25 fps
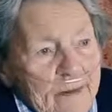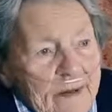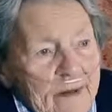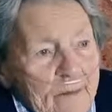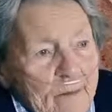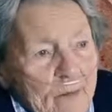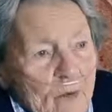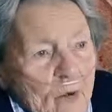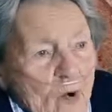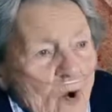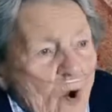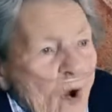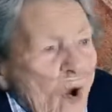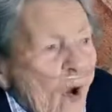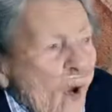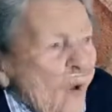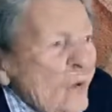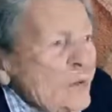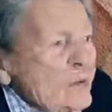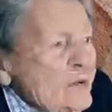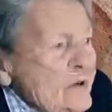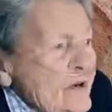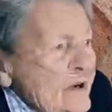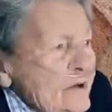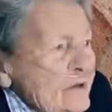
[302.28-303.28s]
people.
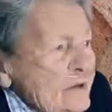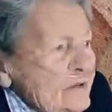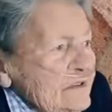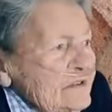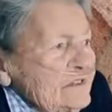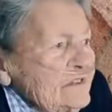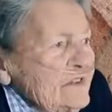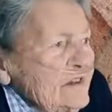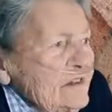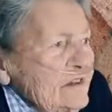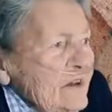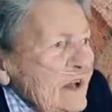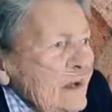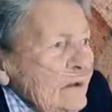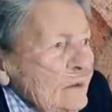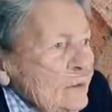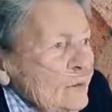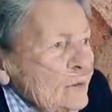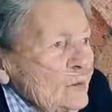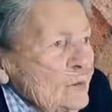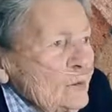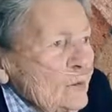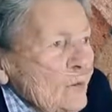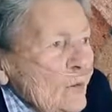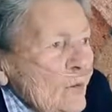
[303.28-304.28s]
Oh, no, he said, I
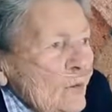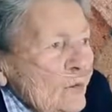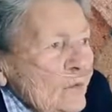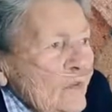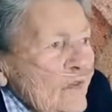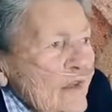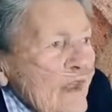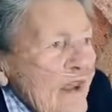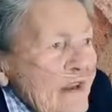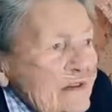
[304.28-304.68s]
wouldn't want